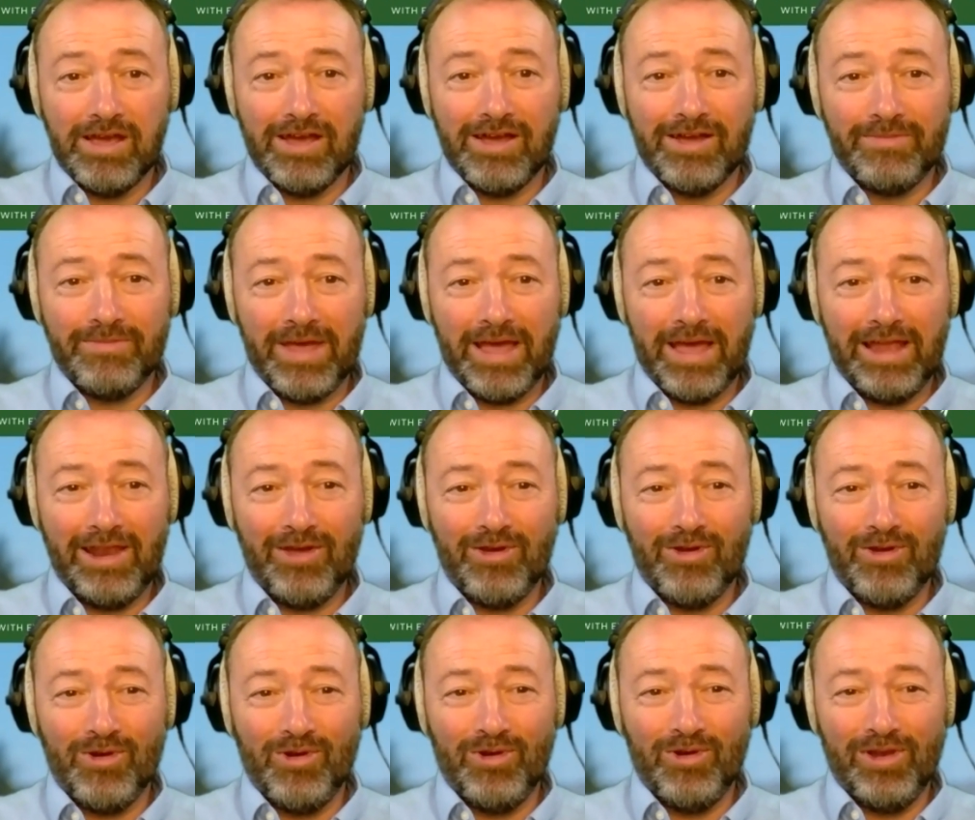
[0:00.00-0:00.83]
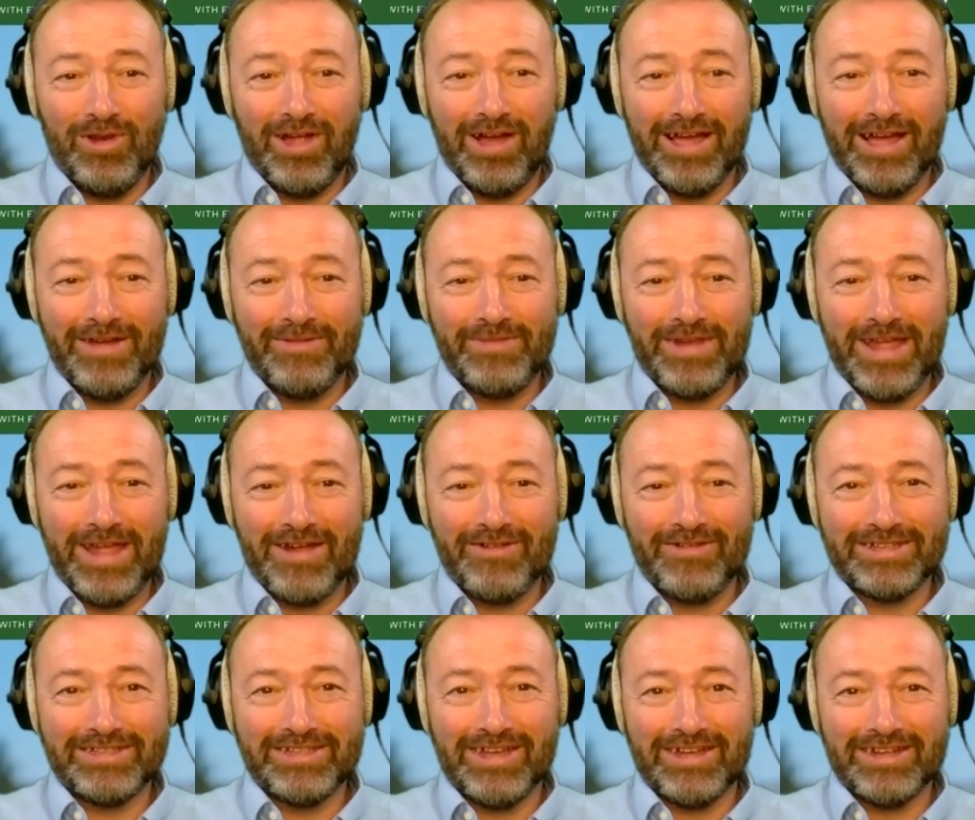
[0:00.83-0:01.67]
Hello all. I am
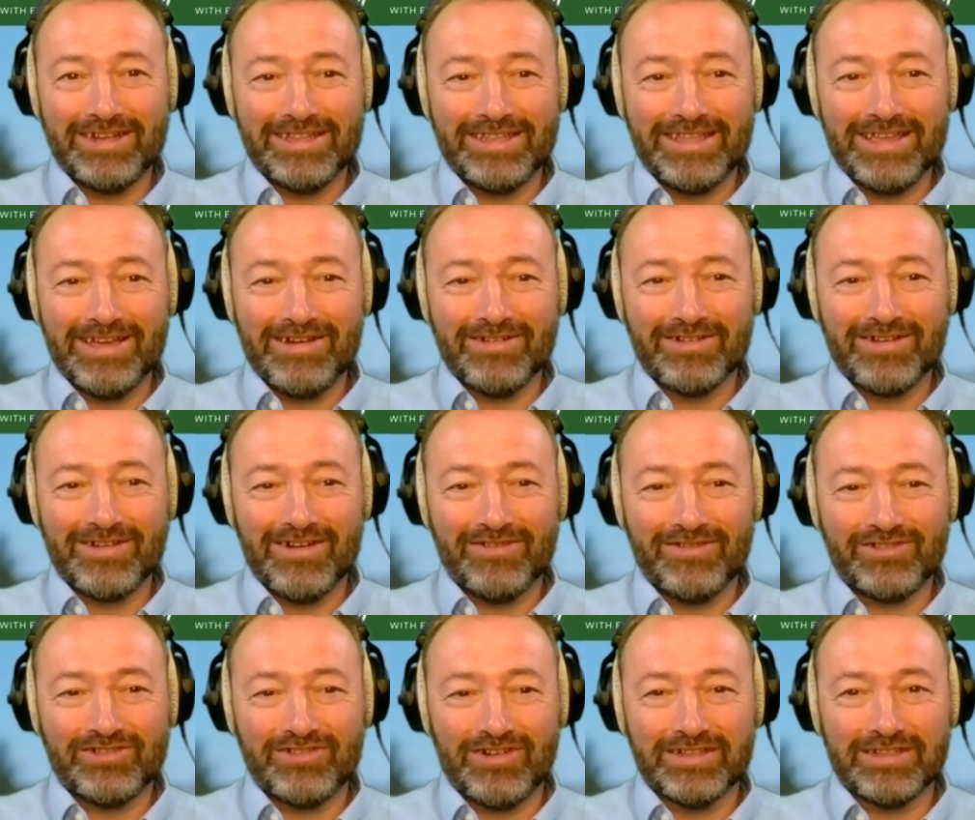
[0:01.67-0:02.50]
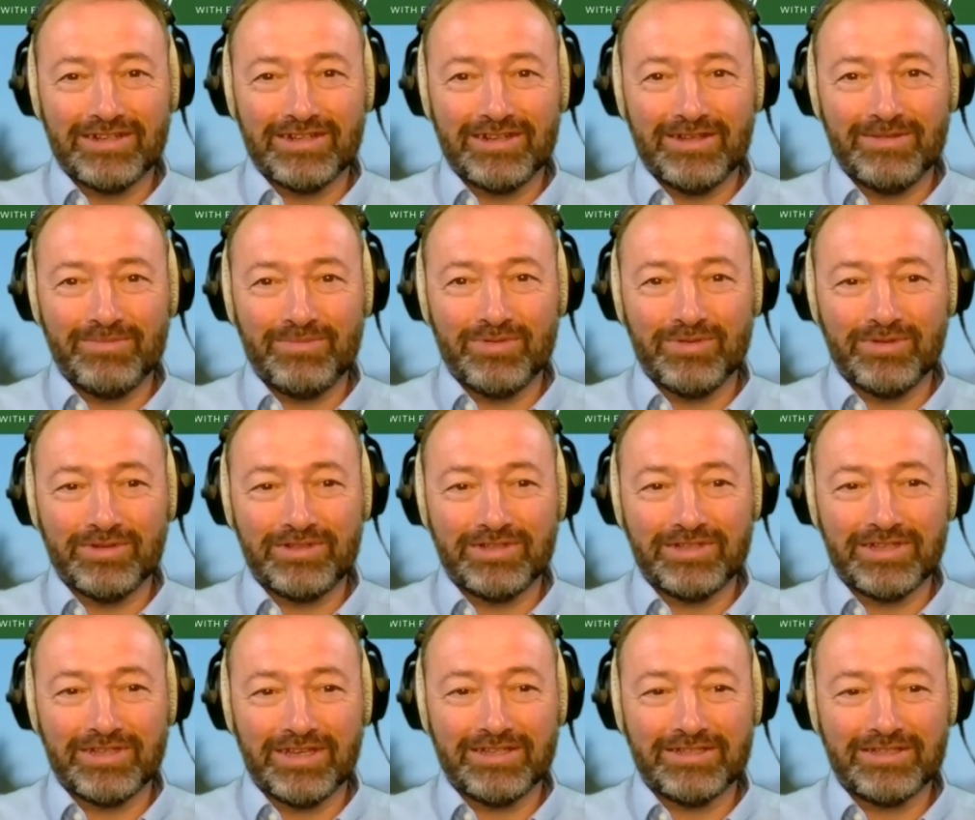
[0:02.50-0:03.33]
now retired in the Algarve trying to learn
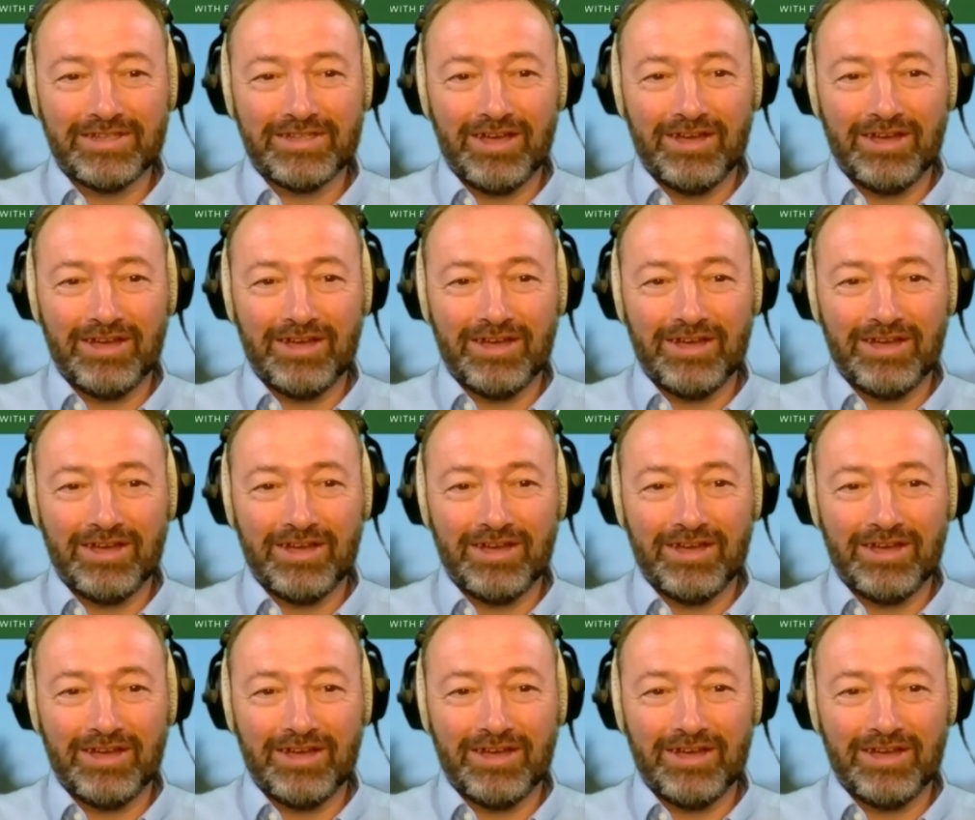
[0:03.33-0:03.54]
Portuguese.